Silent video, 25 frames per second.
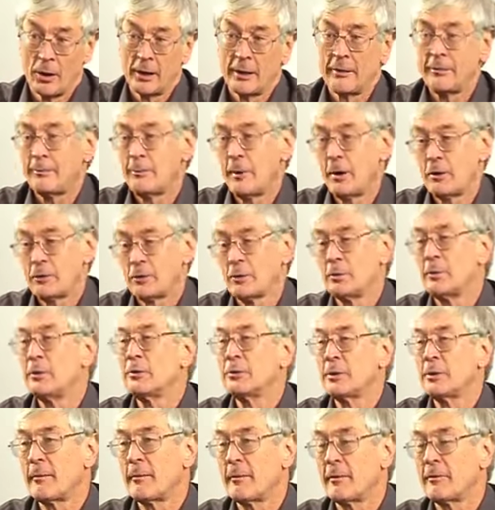if possible,
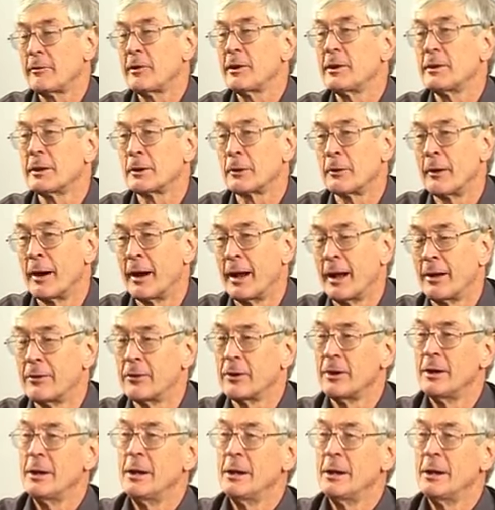of it in the ground.